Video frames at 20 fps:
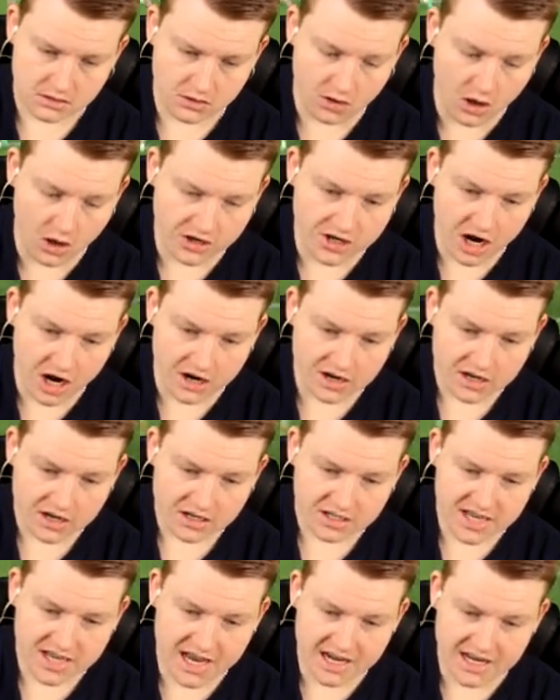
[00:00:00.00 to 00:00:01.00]
Oh, go,
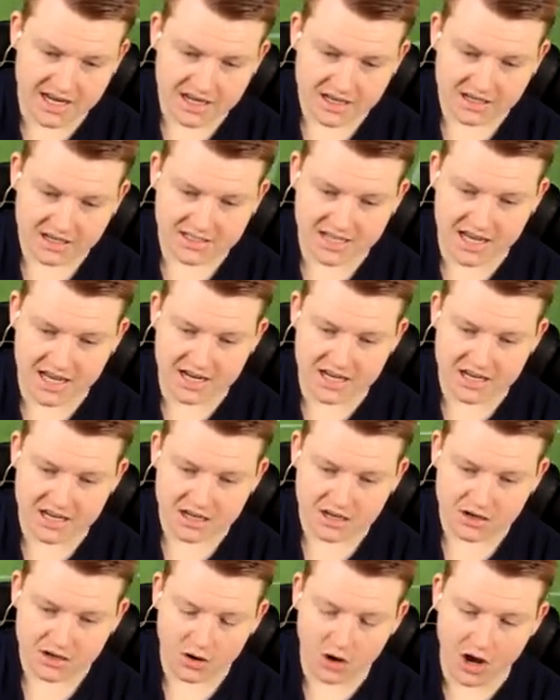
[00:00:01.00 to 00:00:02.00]
Teddy,
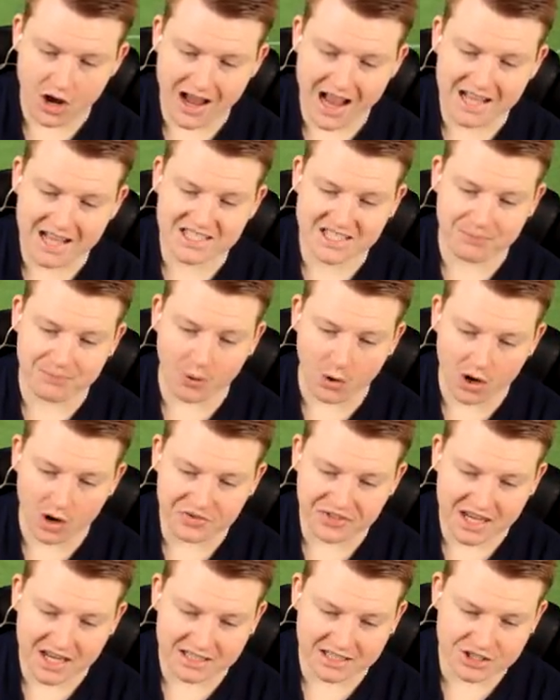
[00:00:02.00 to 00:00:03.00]
Teddy. Oh, I had
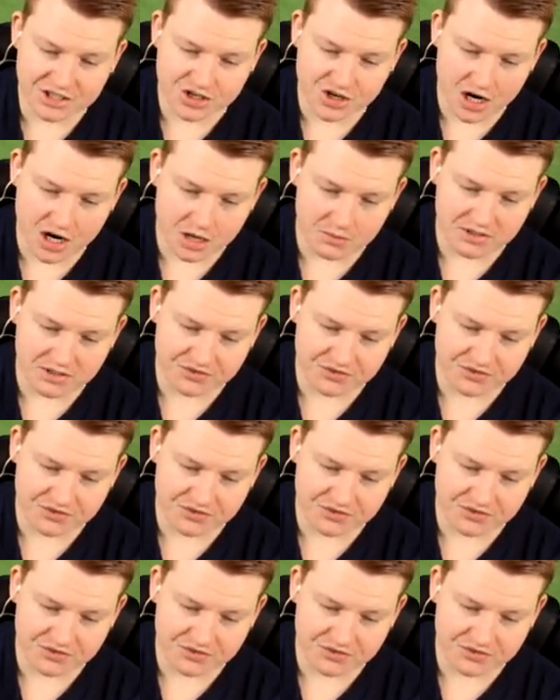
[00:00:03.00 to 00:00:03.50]
support there. Latrell